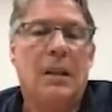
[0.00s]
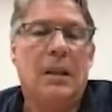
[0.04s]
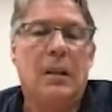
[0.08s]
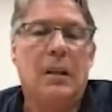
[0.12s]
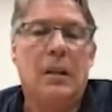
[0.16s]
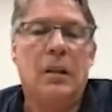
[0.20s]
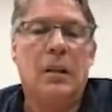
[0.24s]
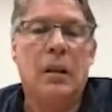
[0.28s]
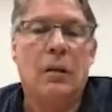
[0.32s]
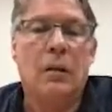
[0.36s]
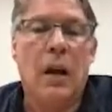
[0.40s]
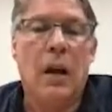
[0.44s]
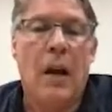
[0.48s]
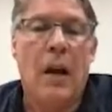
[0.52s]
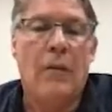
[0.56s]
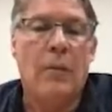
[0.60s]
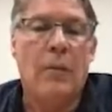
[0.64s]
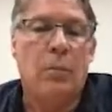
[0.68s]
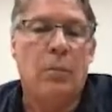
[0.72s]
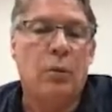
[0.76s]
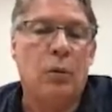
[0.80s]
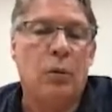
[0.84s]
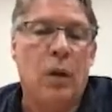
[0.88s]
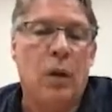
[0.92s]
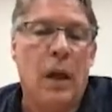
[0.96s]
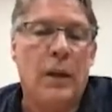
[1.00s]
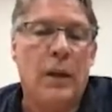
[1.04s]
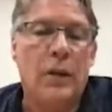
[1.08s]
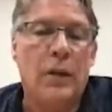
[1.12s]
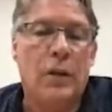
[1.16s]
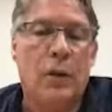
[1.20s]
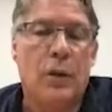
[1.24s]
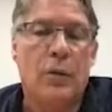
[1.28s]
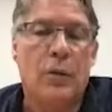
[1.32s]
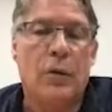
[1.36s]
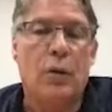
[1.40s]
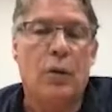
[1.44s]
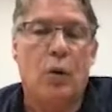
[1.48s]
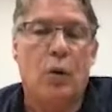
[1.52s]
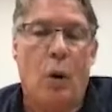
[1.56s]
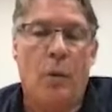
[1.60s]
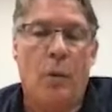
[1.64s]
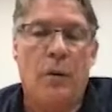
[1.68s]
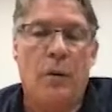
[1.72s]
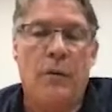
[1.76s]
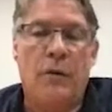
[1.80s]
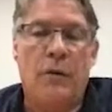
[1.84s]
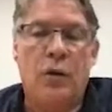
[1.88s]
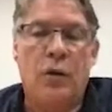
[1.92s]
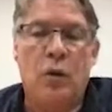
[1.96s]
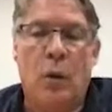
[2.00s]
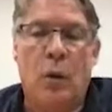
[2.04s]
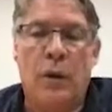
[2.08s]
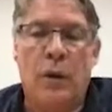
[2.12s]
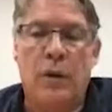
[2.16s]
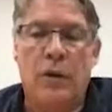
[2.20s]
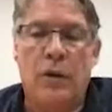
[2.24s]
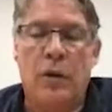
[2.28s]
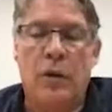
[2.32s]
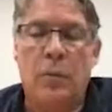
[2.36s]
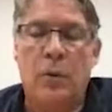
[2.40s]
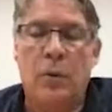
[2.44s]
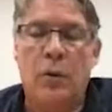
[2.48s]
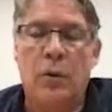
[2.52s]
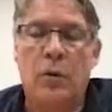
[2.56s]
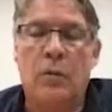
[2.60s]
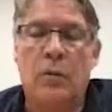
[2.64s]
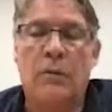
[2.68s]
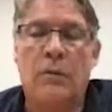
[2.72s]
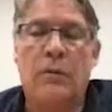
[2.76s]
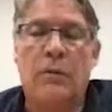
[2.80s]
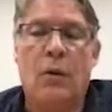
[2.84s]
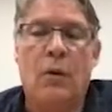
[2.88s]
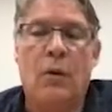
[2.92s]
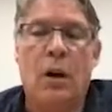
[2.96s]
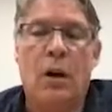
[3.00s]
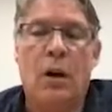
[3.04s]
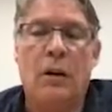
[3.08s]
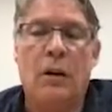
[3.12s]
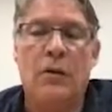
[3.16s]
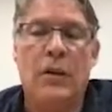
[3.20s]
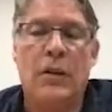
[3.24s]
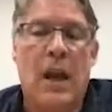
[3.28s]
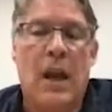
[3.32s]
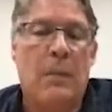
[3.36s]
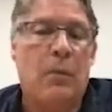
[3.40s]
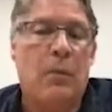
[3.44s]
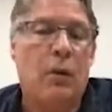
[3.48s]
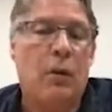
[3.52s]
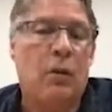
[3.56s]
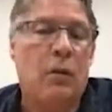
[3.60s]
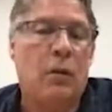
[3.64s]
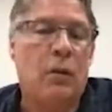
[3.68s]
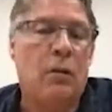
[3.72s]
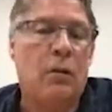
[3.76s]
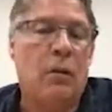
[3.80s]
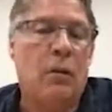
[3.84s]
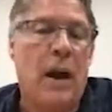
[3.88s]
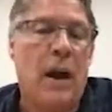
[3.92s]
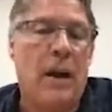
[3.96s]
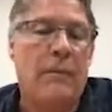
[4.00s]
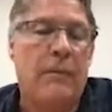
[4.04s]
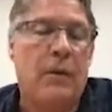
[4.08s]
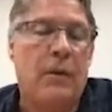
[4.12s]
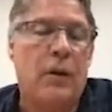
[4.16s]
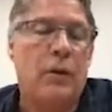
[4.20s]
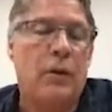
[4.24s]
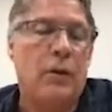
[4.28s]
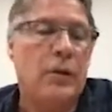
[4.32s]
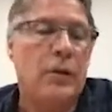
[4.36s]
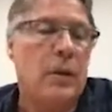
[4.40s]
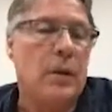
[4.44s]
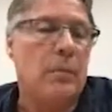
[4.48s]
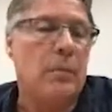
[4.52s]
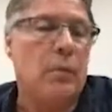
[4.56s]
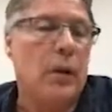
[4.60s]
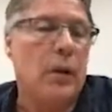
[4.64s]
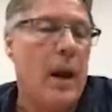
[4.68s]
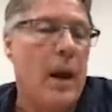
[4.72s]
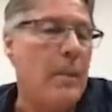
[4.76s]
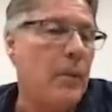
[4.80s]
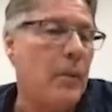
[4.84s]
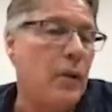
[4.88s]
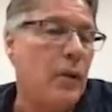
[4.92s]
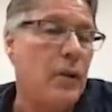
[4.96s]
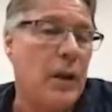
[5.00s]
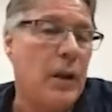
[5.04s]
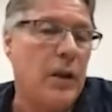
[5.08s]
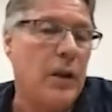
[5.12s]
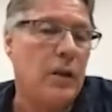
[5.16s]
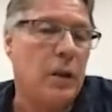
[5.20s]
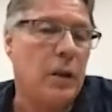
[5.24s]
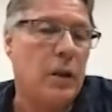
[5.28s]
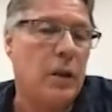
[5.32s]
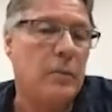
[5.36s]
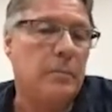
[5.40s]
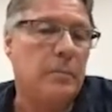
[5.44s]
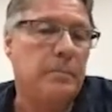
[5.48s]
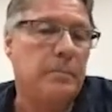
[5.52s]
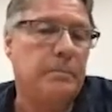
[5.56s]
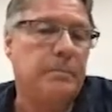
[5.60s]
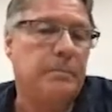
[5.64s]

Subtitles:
In the graph, the blue line shows the normative joint distribution for our example graph under some parameterization.